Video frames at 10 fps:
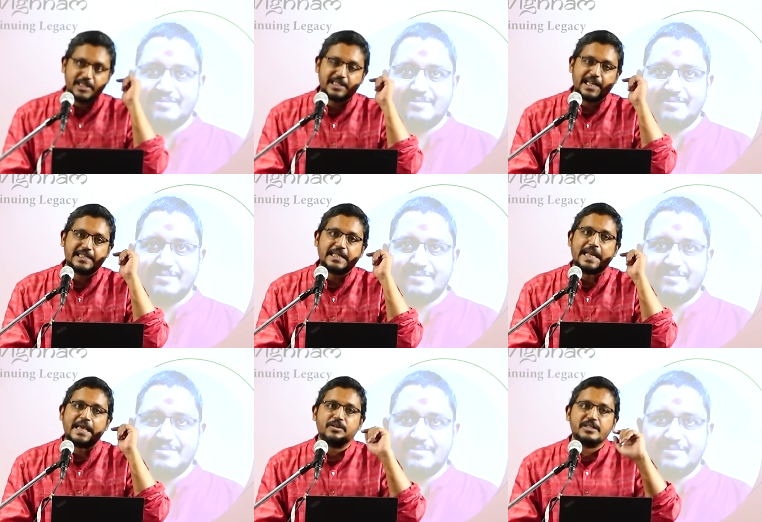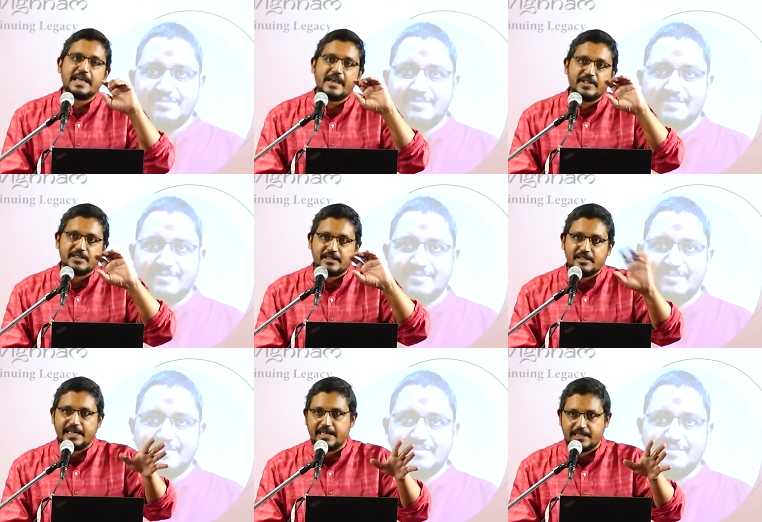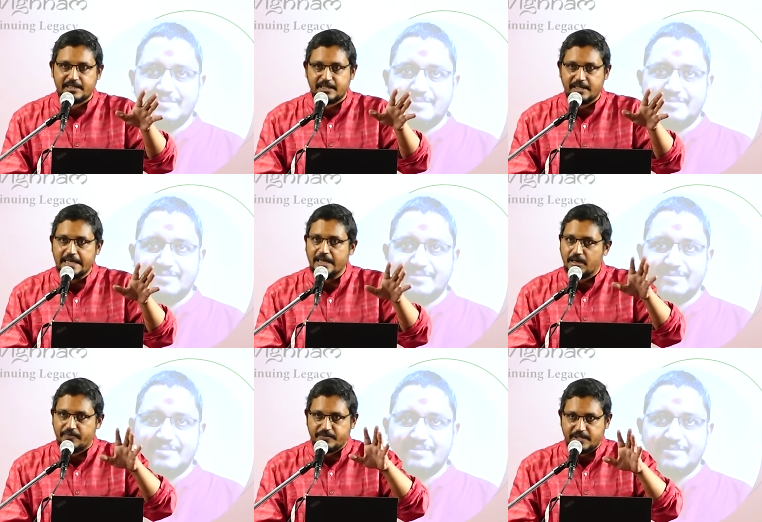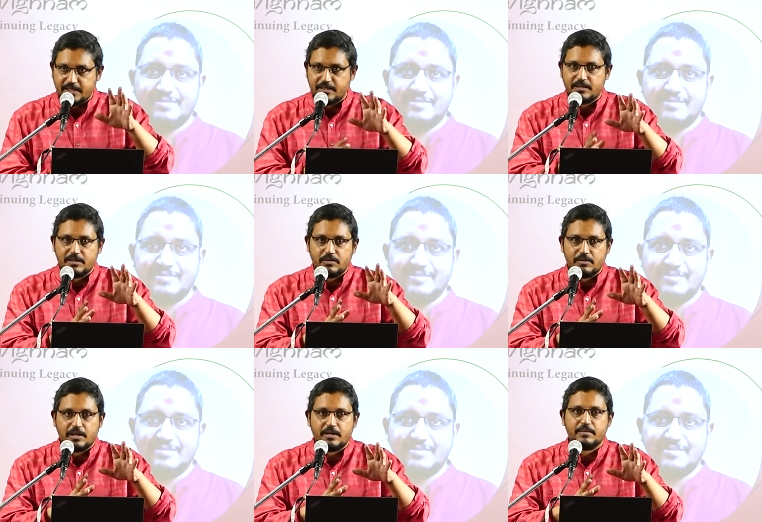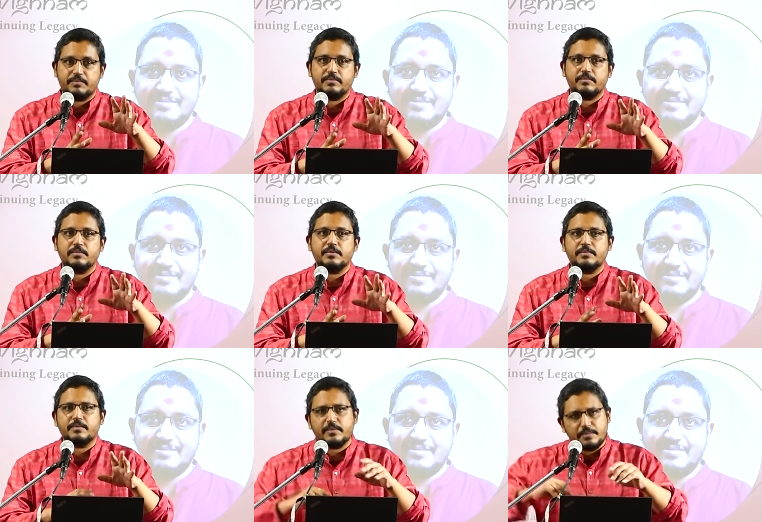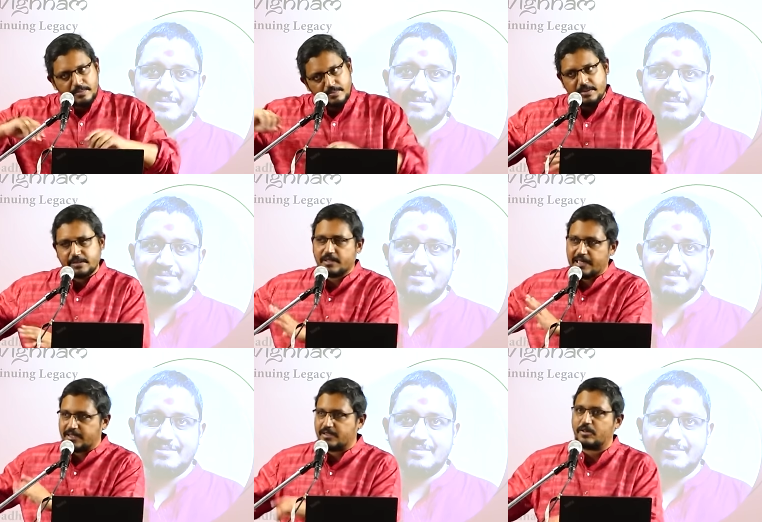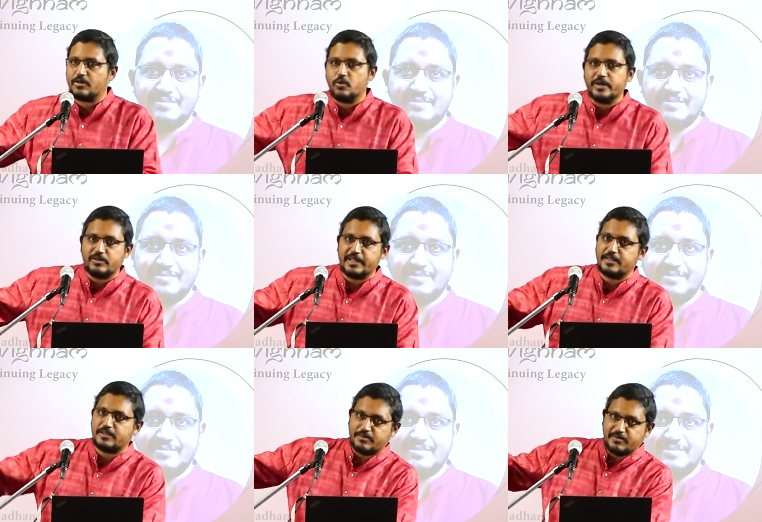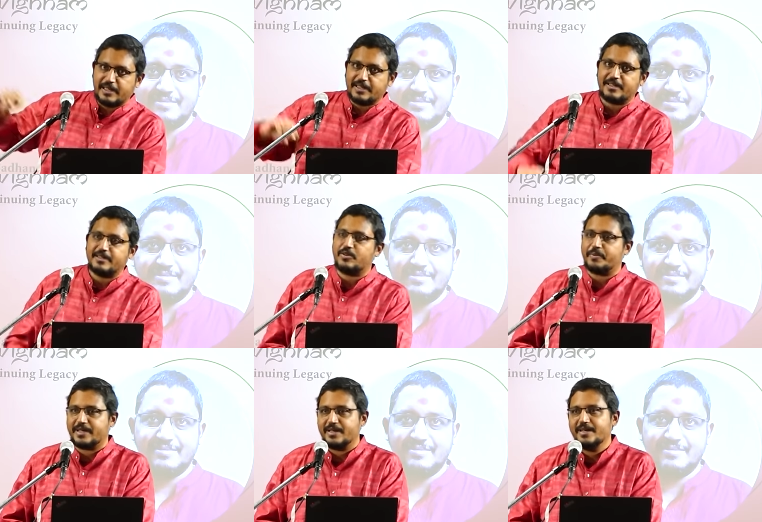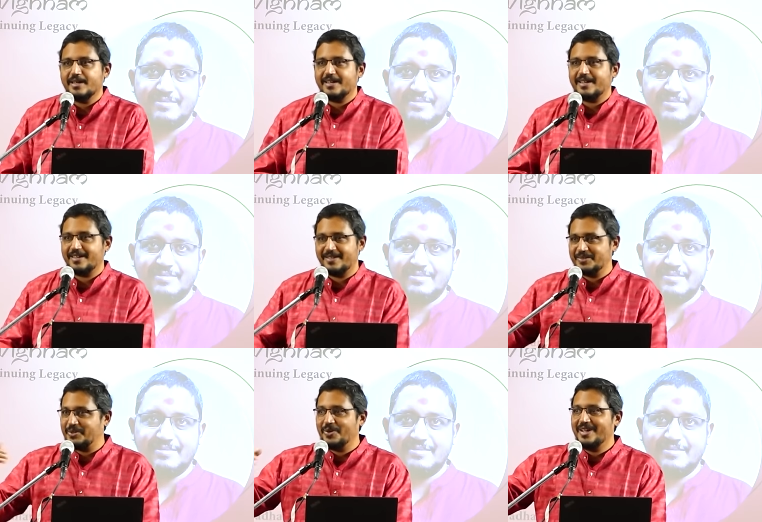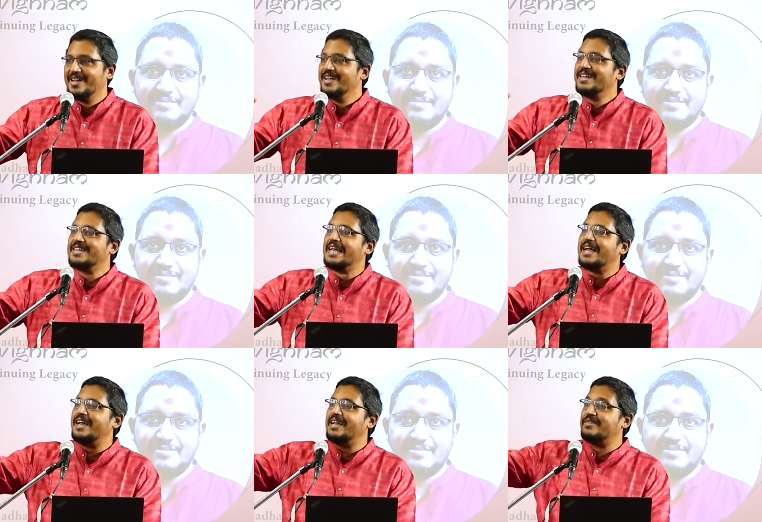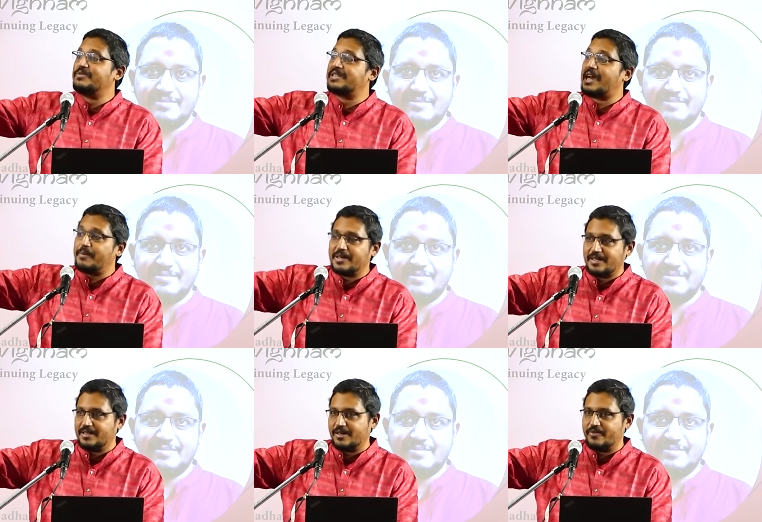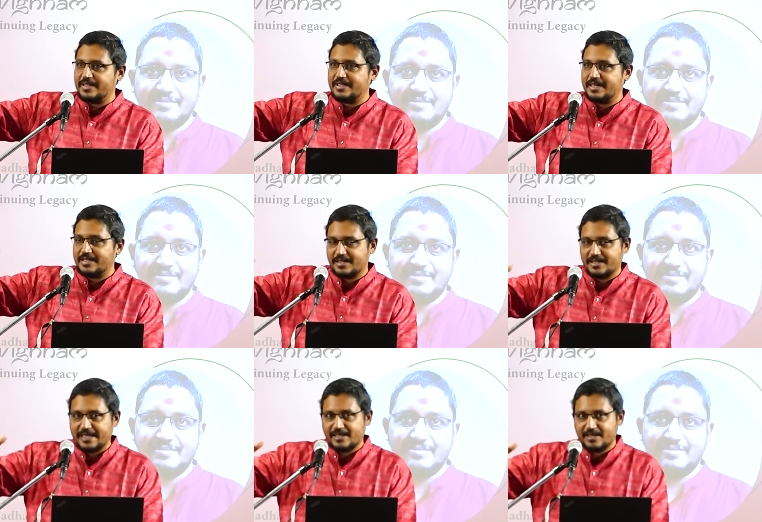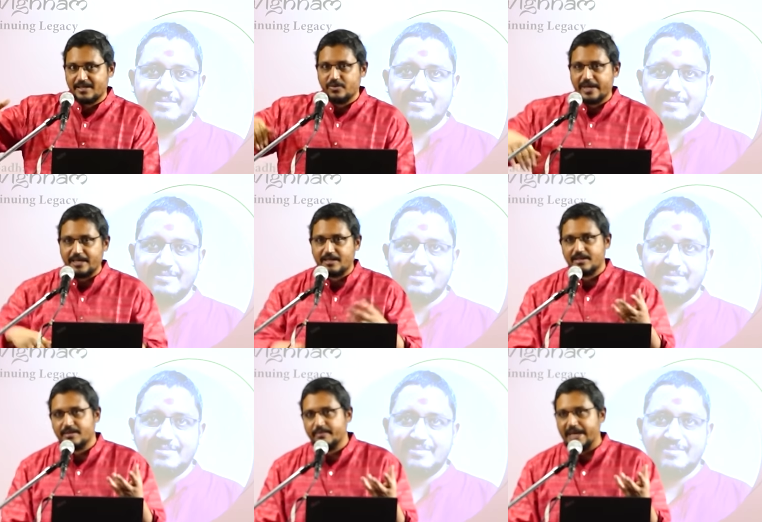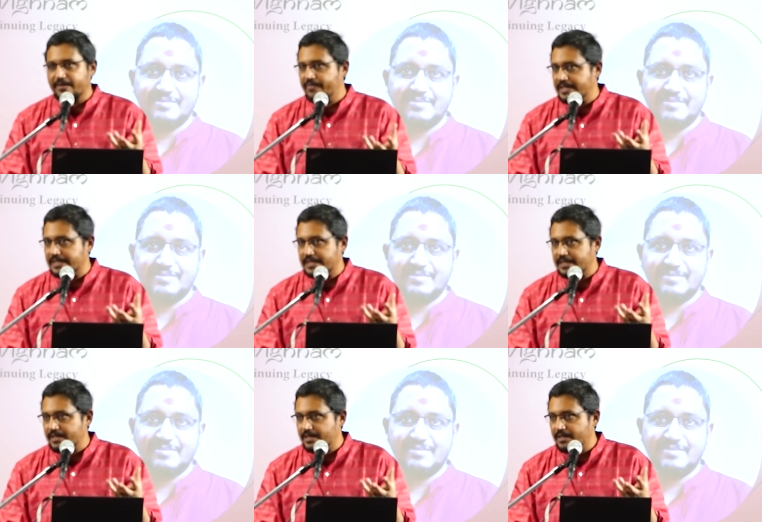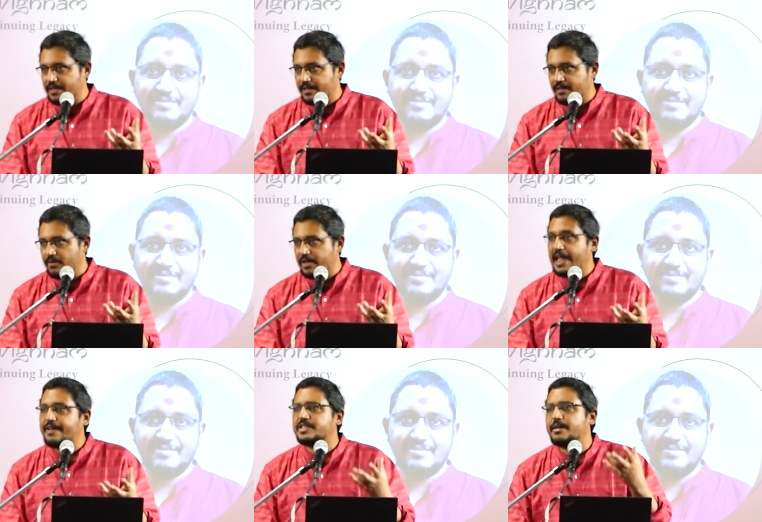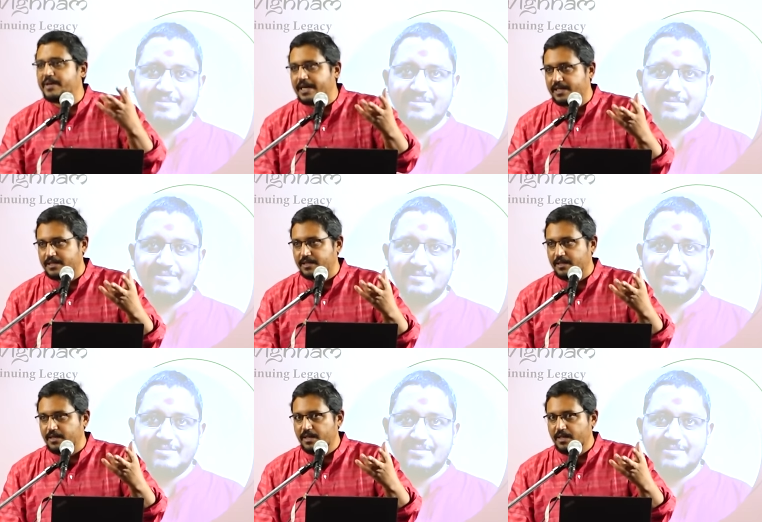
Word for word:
Speaker 1: because classical languages have a certain tendency of certain, you know, uh, this, let's not go into that, it's another topic. Uh, so, uh, Sabar Tantra was this, that you can manifest, uh, you can have some connection,